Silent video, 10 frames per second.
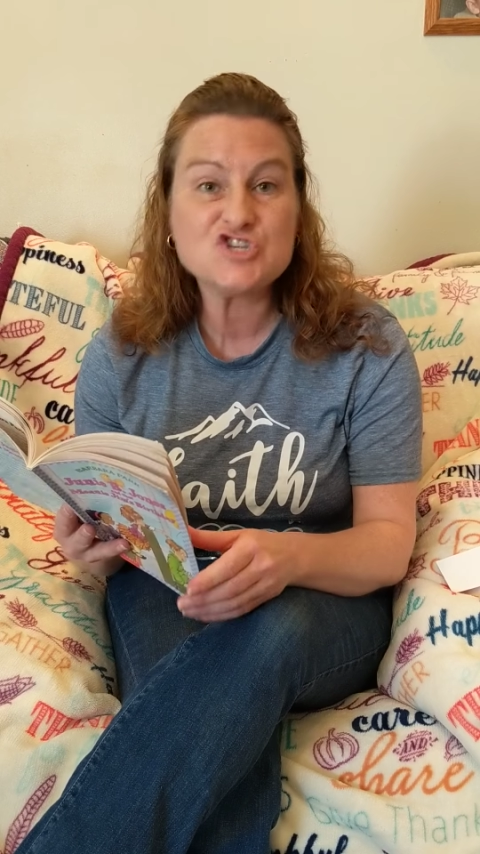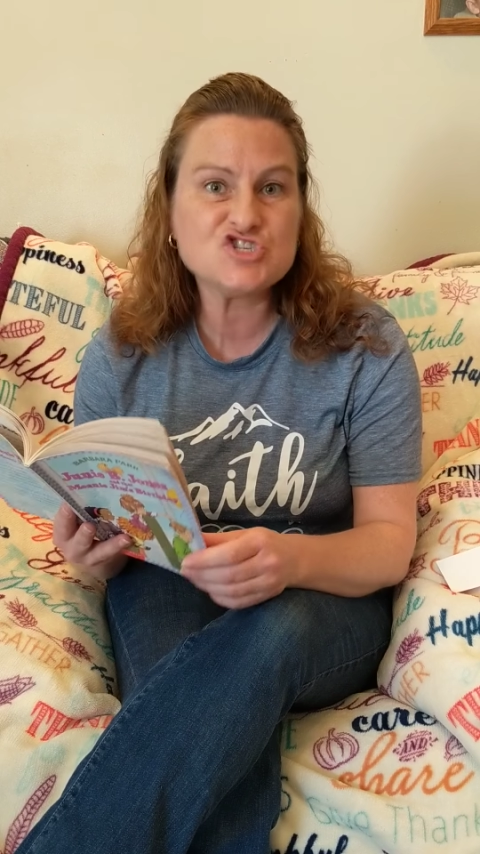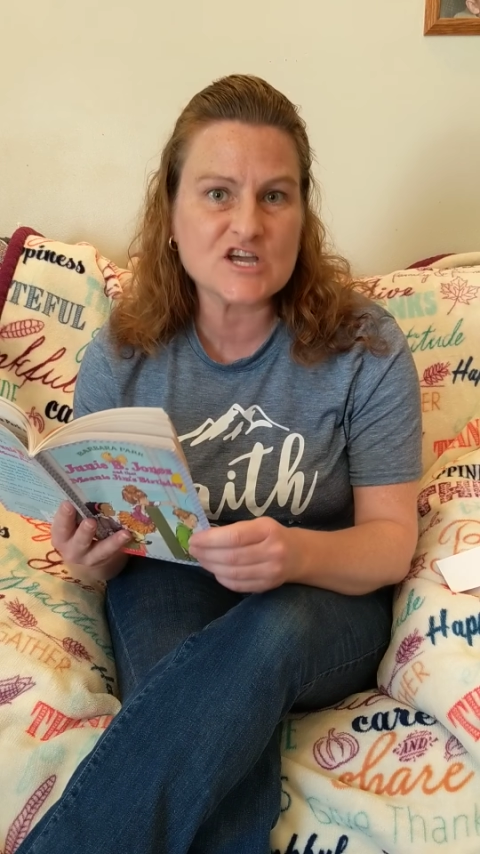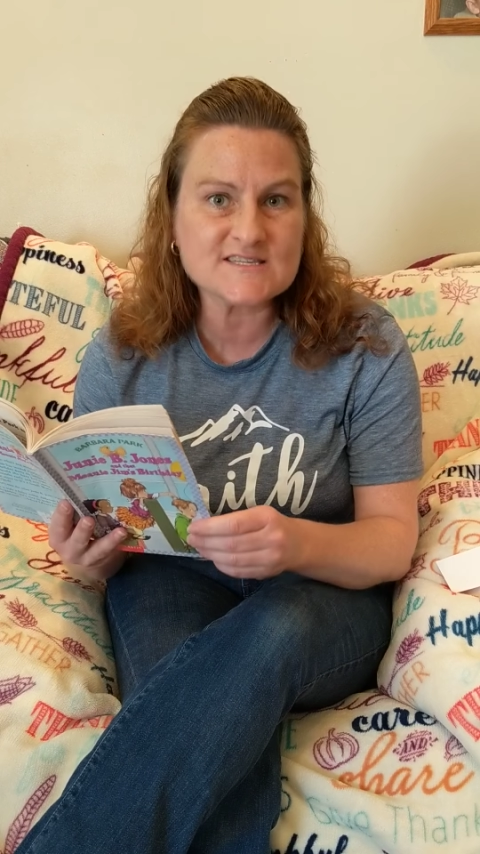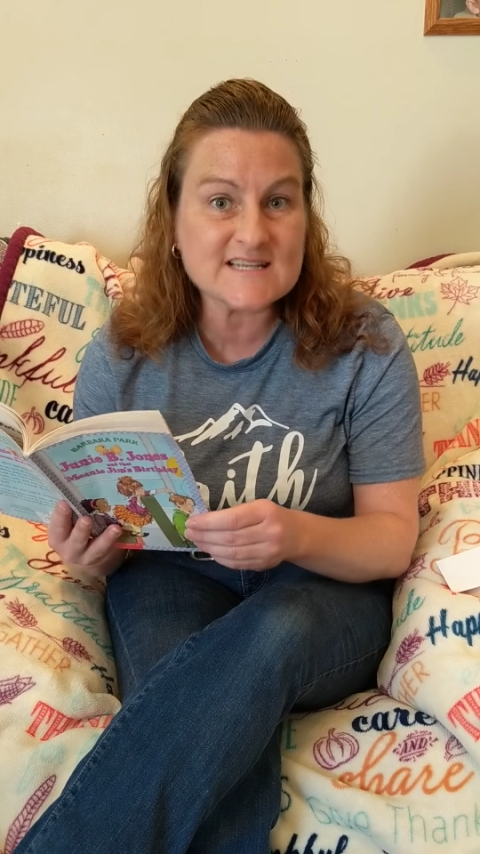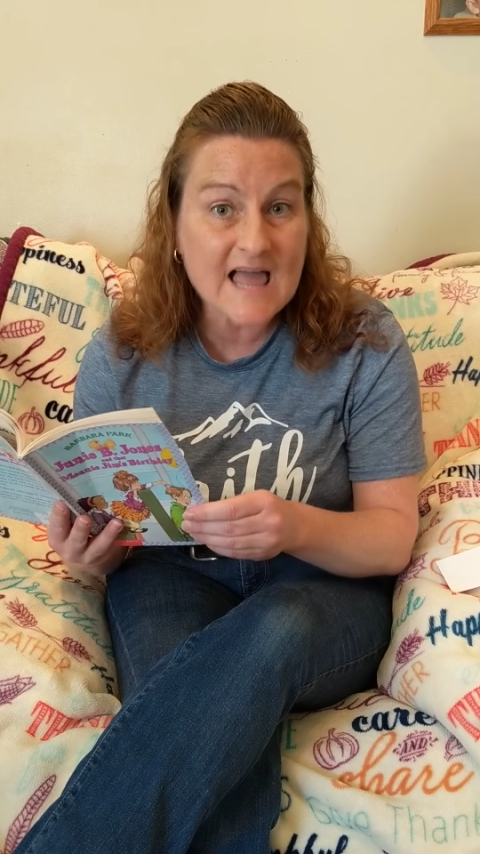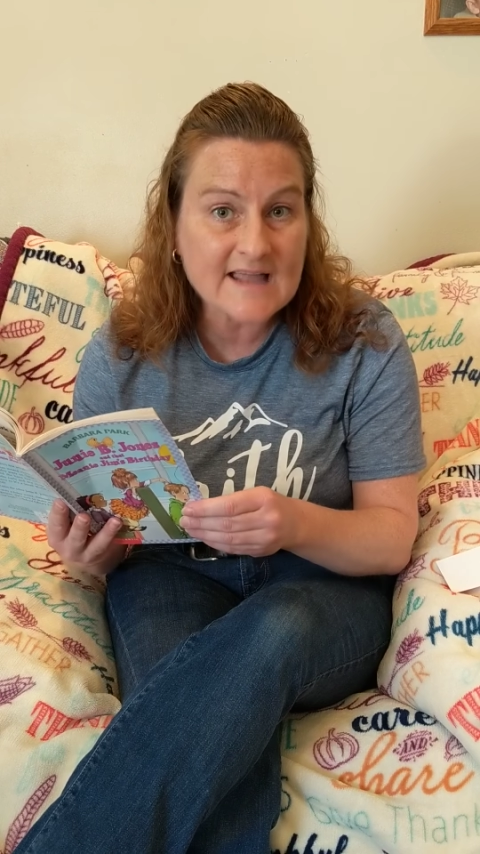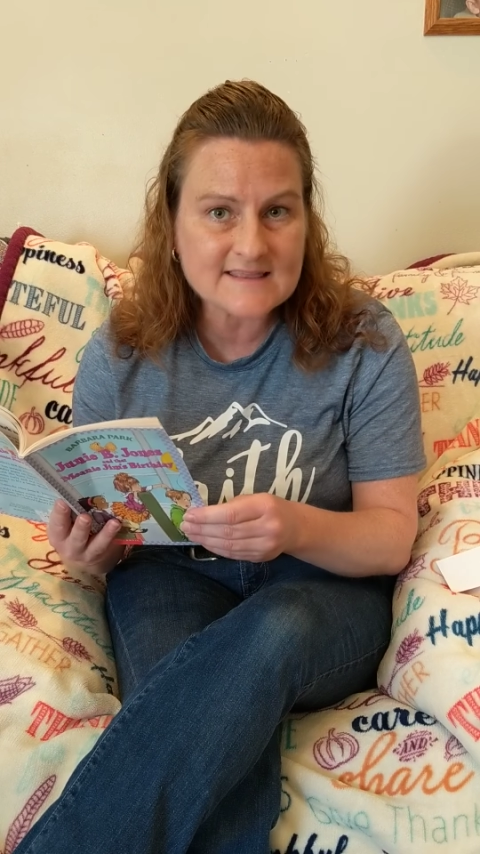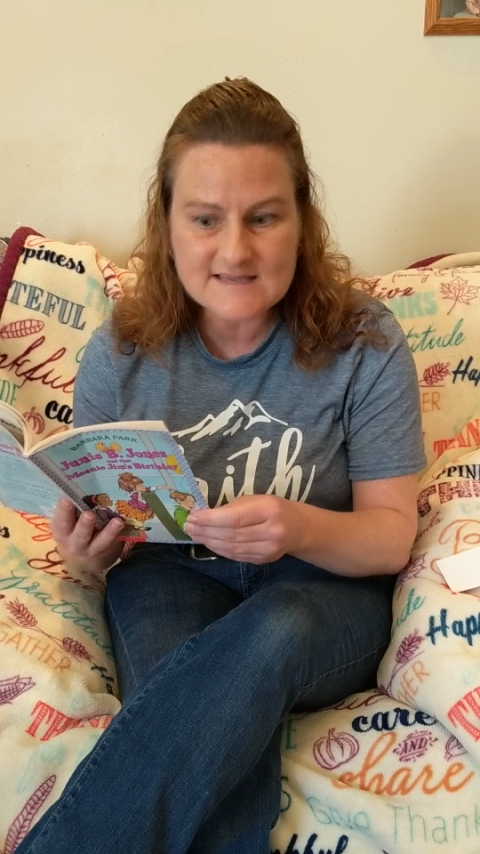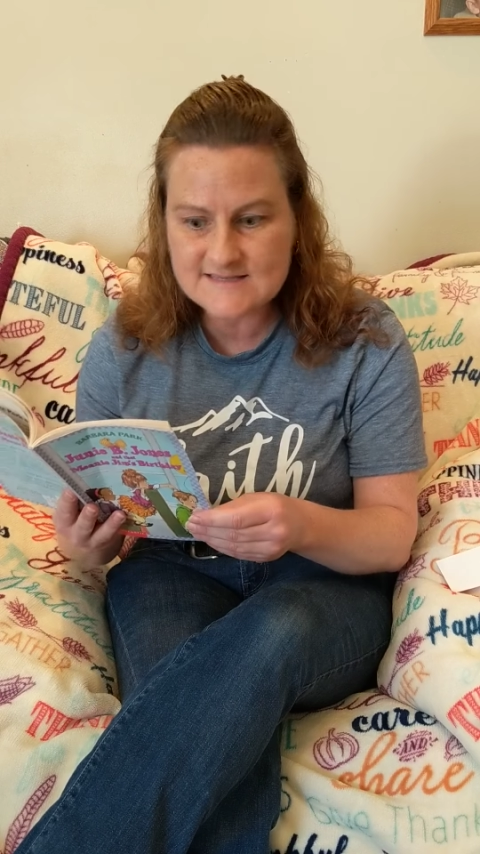just
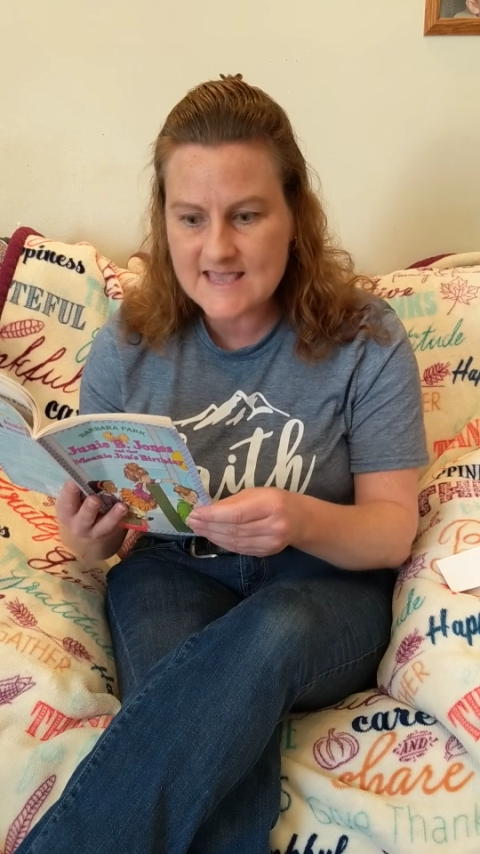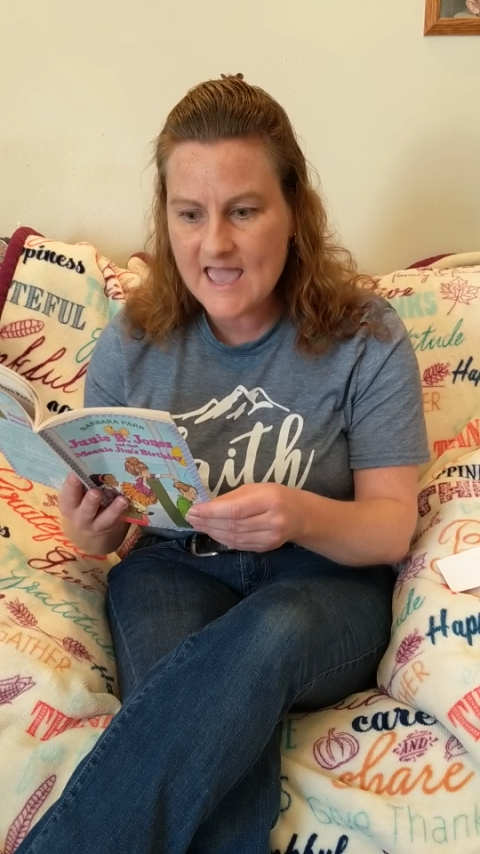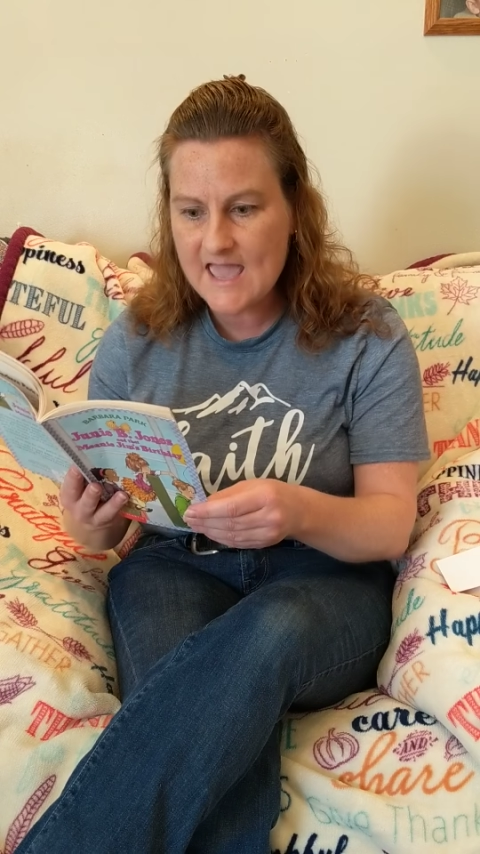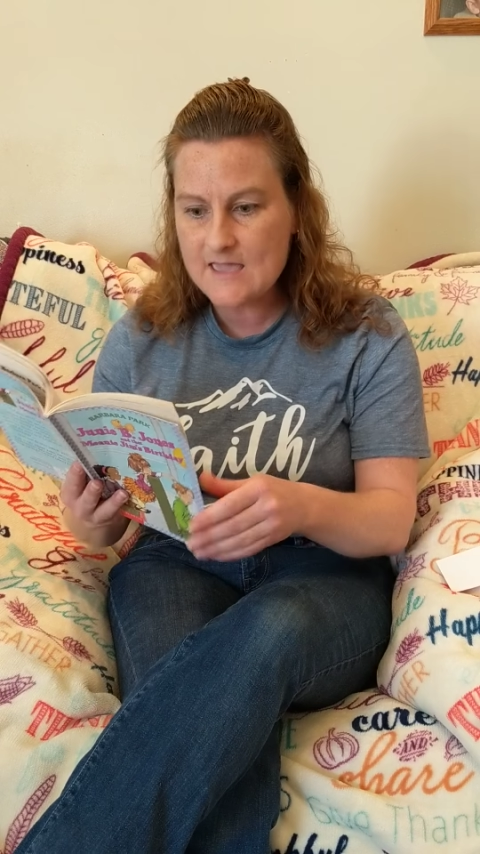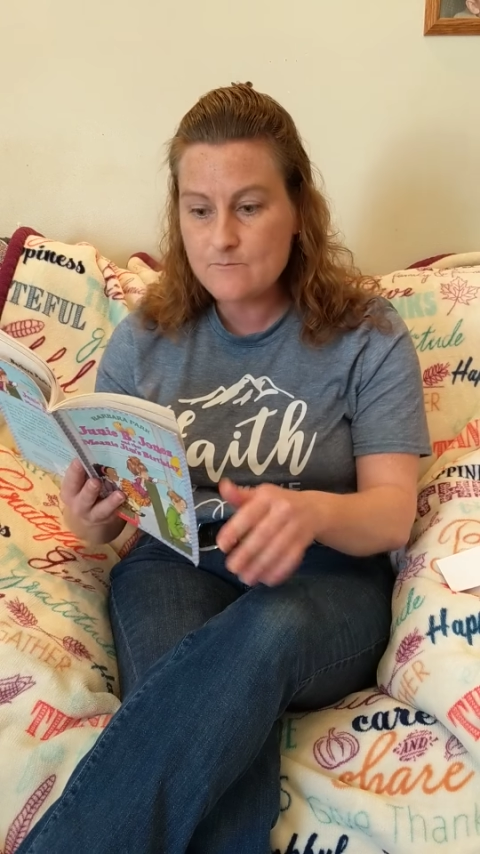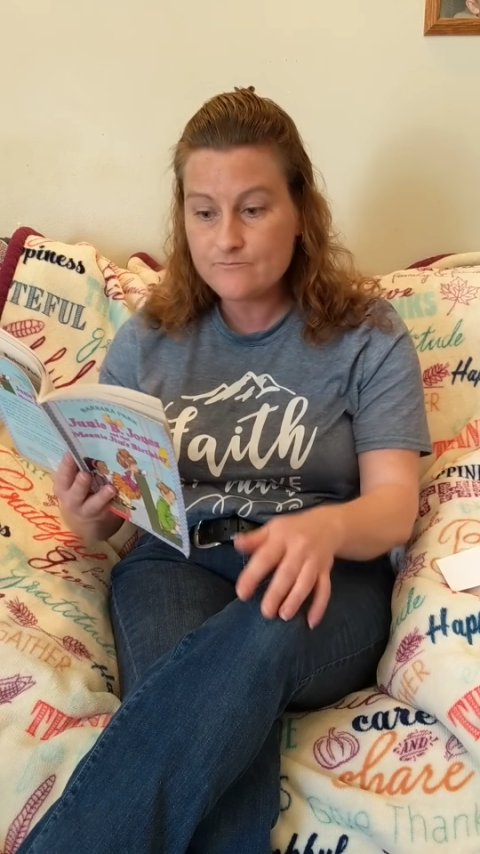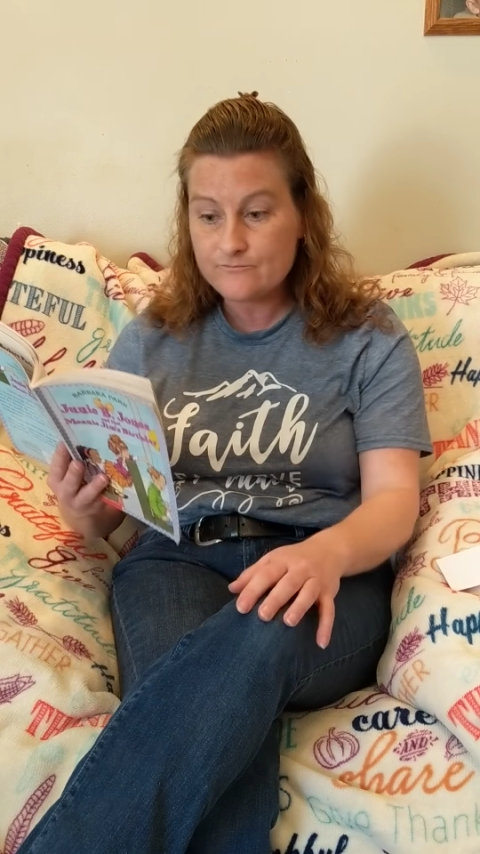like the same.